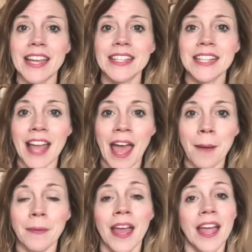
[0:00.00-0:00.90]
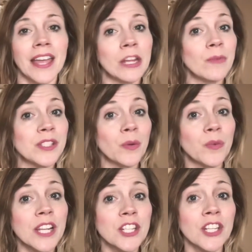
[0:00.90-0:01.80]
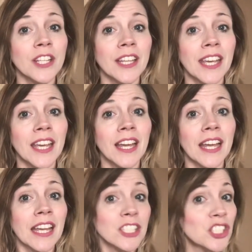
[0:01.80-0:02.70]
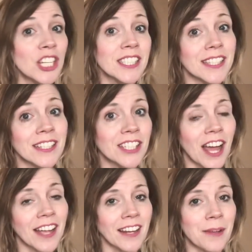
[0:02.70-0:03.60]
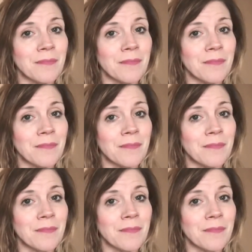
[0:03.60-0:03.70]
an app, and it was originally just in China.